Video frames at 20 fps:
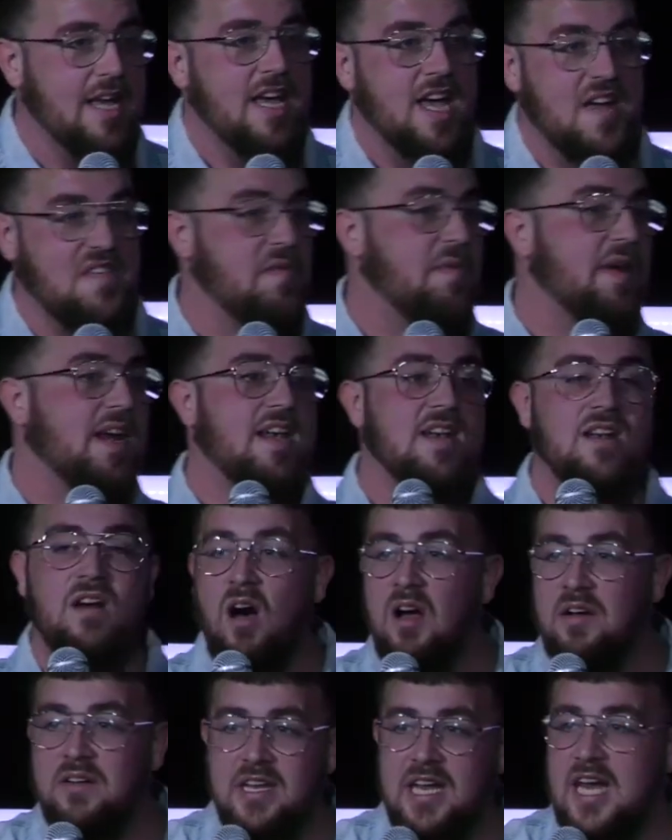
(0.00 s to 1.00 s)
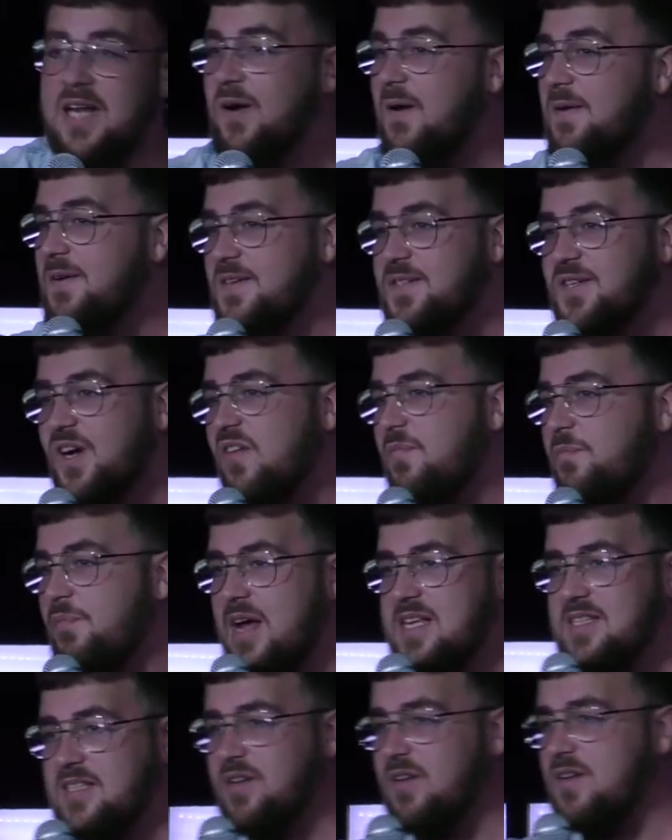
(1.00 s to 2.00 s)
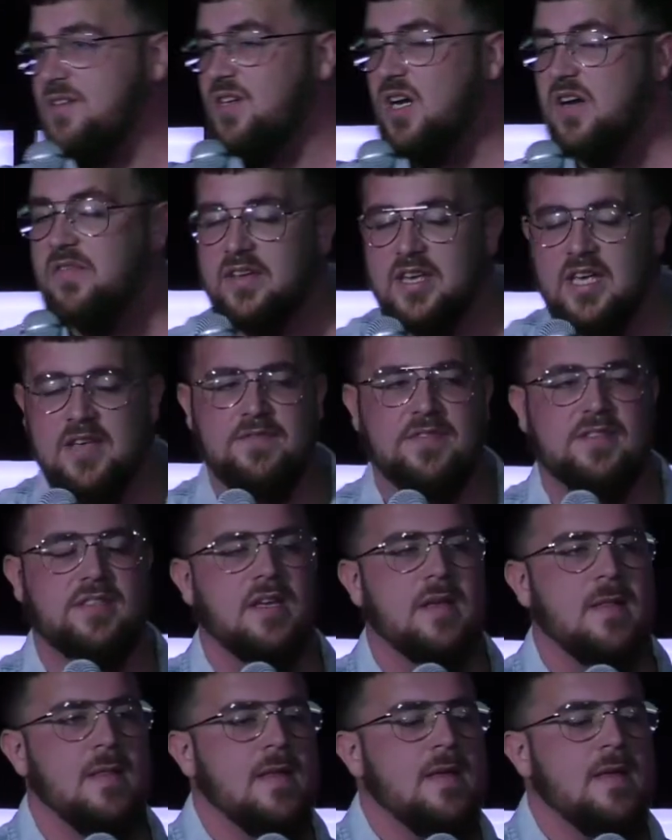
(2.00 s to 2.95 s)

If you're being naughty, you don't deserve presents. You don't deserve gifts.